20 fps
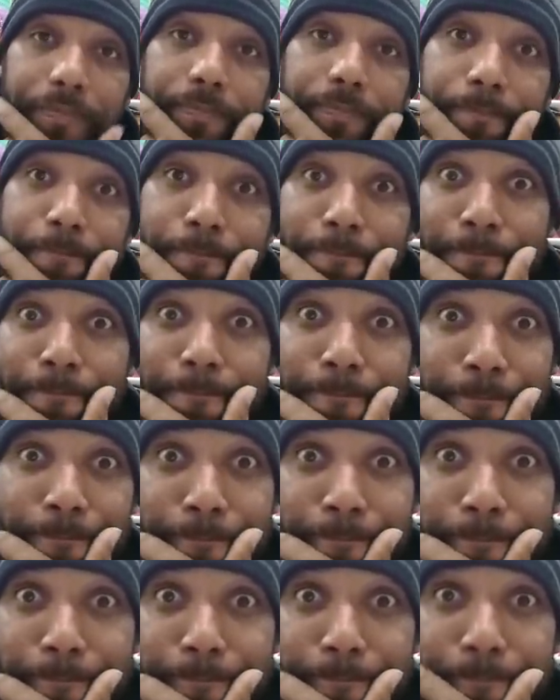
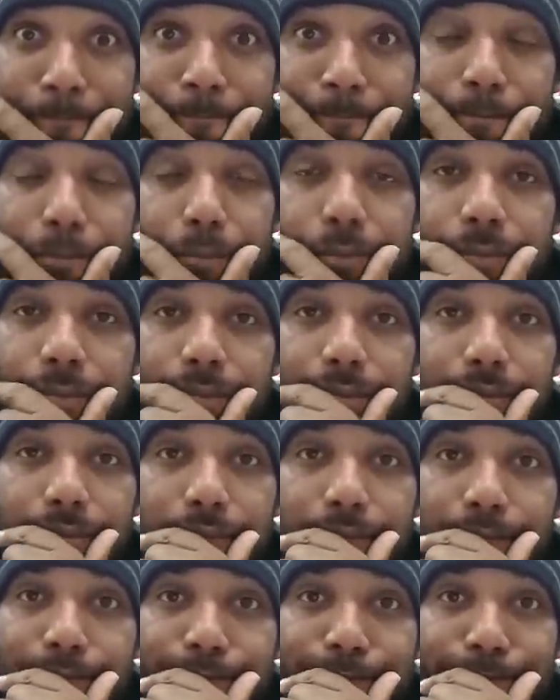Nothing is said.